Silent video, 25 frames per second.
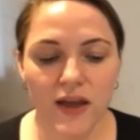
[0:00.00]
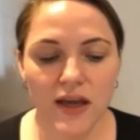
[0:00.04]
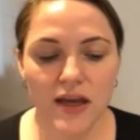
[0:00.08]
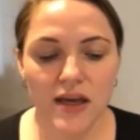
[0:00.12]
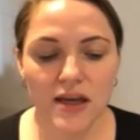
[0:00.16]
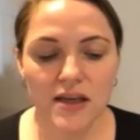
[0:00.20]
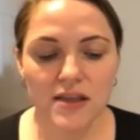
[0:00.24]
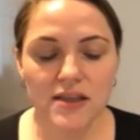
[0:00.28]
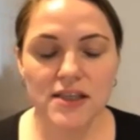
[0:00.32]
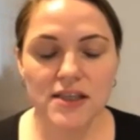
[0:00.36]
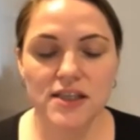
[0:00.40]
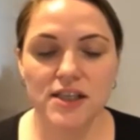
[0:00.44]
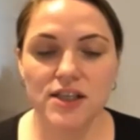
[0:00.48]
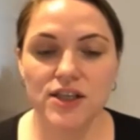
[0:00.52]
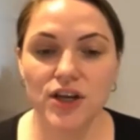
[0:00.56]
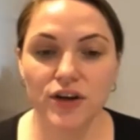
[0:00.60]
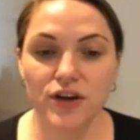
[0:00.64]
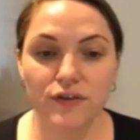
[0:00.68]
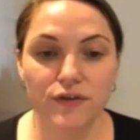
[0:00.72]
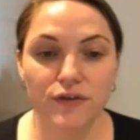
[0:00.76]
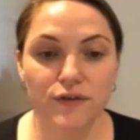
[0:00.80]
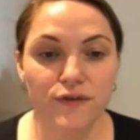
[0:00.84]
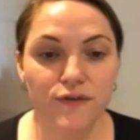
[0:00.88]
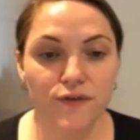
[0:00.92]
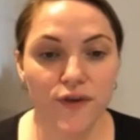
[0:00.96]
This is going to
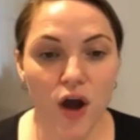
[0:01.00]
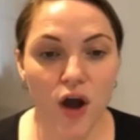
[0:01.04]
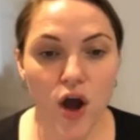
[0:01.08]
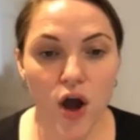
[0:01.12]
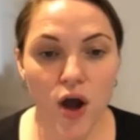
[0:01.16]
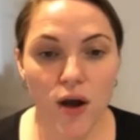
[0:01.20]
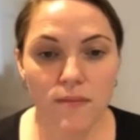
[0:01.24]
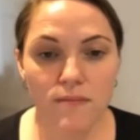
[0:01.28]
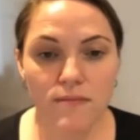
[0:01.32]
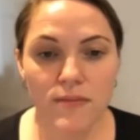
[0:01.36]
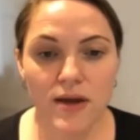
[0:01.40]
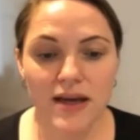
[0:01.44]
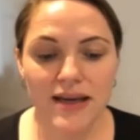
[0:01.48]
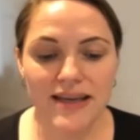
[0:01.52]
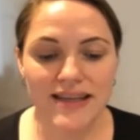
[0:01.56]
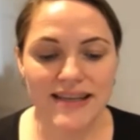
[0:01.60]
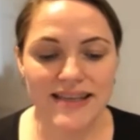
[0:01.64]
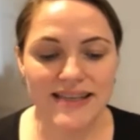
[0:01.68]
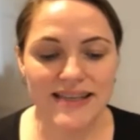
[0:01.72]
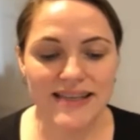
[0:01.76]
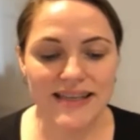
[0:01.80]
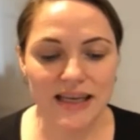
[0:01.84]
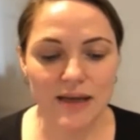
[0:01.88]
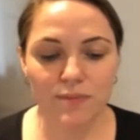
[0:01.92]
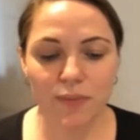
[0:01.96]
firm,
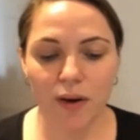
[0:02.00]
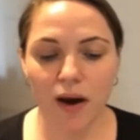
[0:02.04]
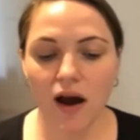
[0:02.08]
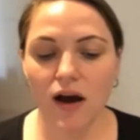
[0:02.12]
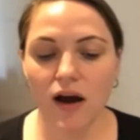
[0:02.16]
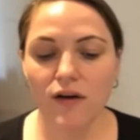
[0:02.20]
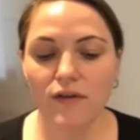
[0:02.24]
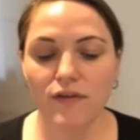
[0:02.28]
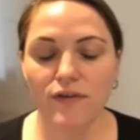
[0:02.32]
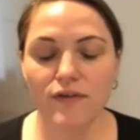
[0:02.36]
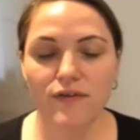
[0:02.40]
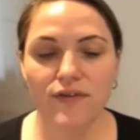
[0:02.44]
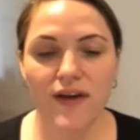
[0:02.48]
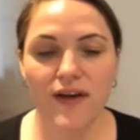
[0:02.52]
depuff,